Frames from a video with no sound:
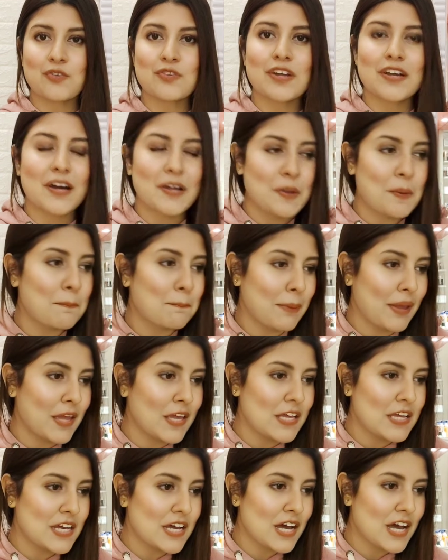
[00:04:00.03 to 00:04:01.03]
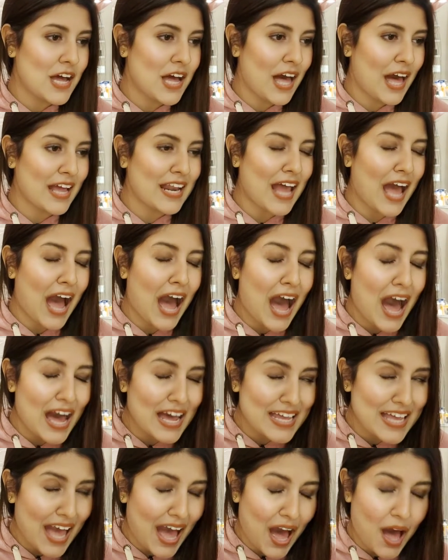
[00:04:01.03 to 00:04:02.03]
to the color pink, and
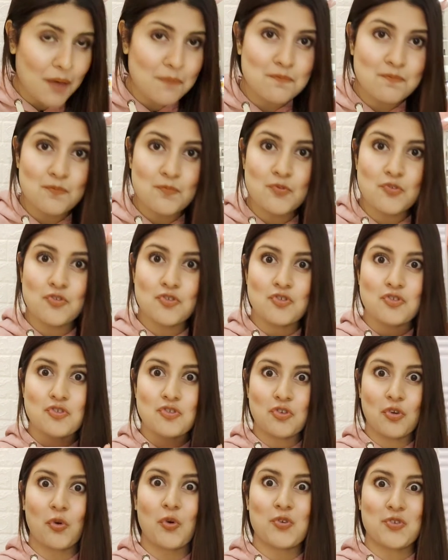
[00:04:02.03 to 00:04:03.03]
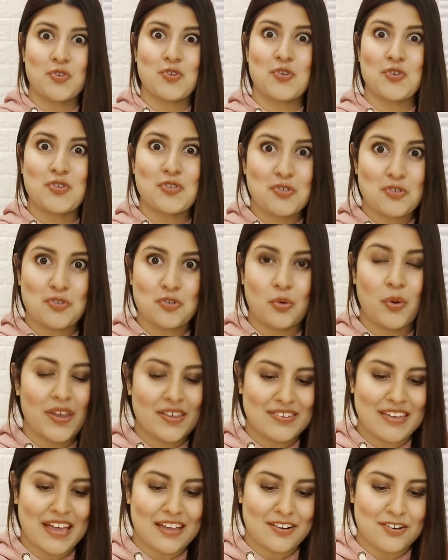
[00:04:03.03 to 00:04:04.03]
I am so
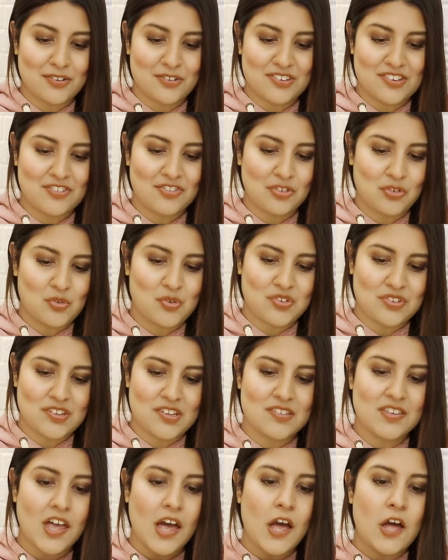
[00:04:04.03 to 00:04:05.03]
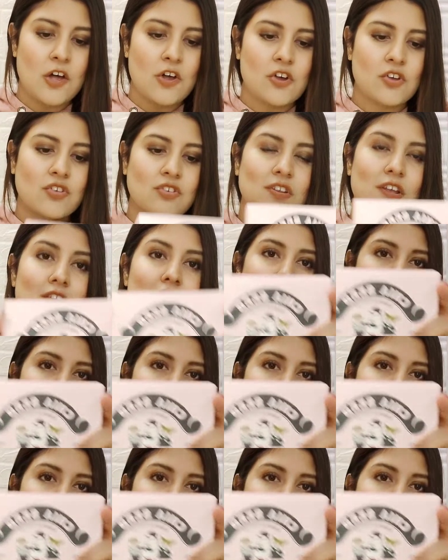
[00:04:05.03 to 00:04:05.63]
excited to just use this. So this